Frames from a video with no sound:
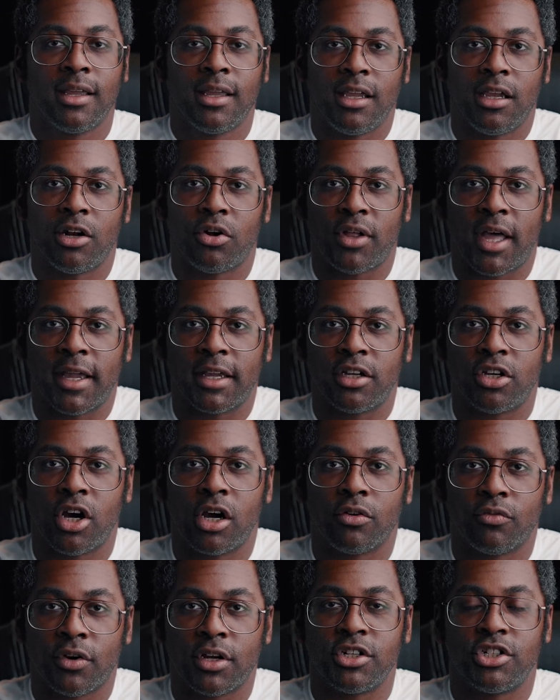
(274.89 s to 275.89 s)
you know, like
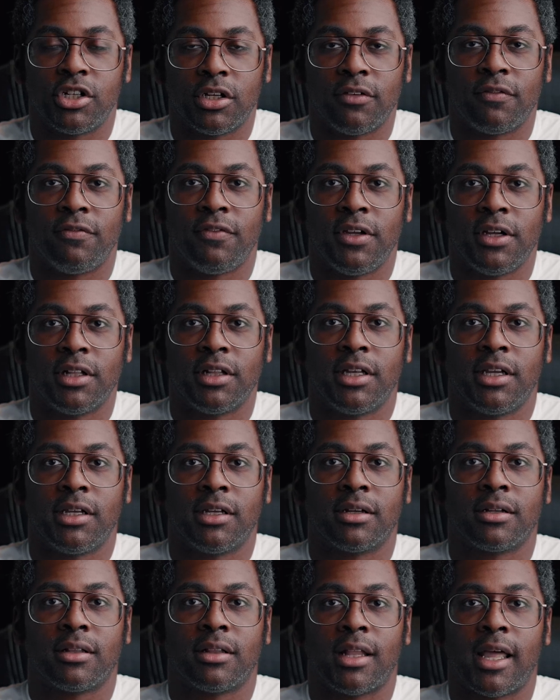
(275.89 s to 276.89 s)
gut-wrenching
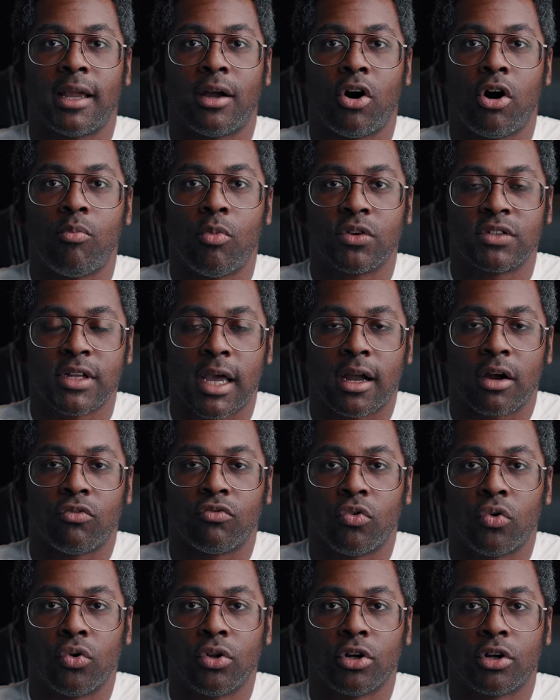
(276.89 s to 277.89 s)
feeling, like almost like a
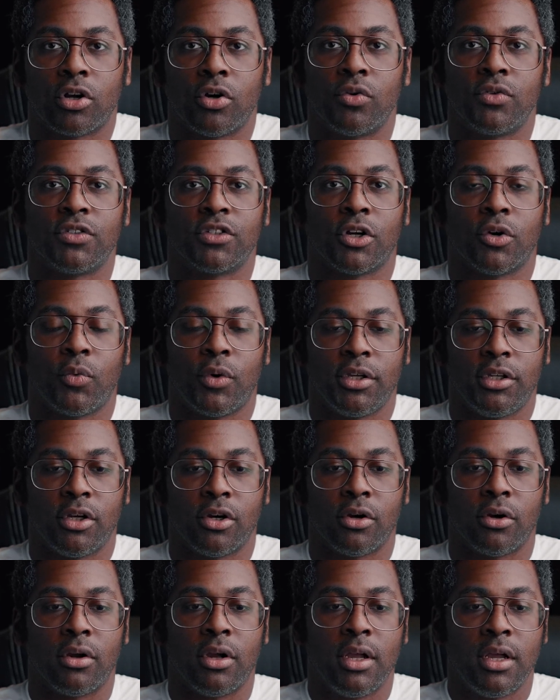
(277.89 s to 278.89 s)
roller coaster when
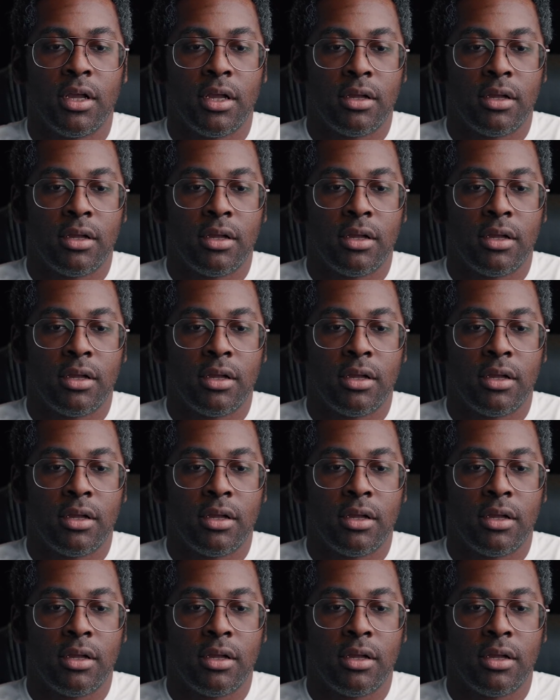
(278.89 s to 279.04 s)
you're,